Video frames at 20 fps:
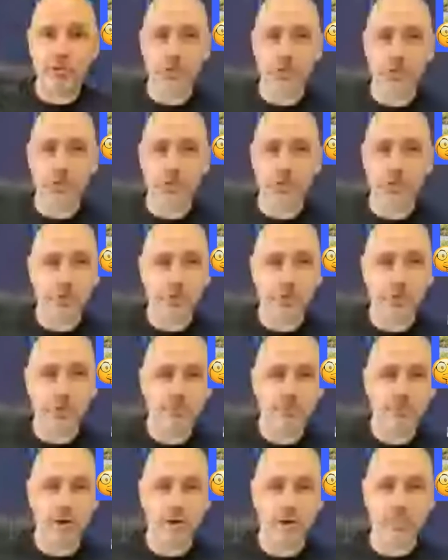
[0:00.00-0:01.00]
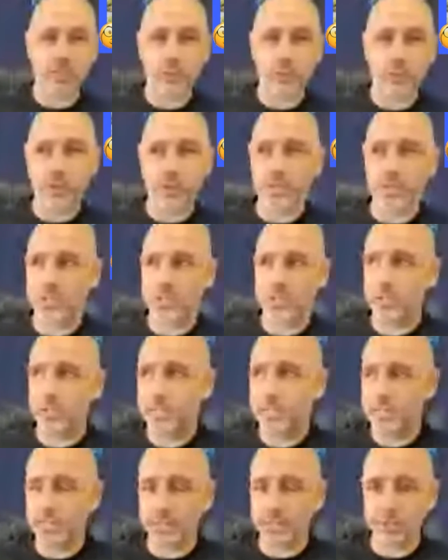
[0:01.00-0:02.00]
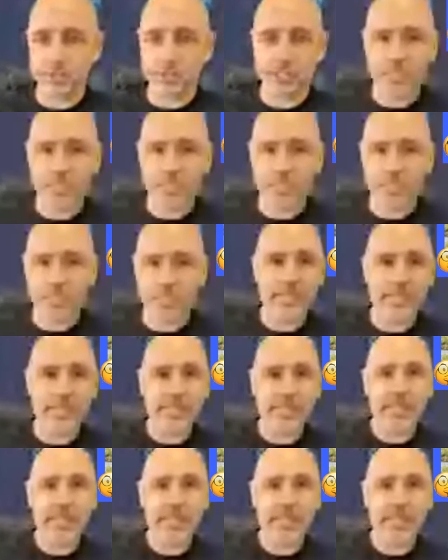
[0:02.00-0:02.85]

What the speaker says: northern parts where it starts to get a little chilly.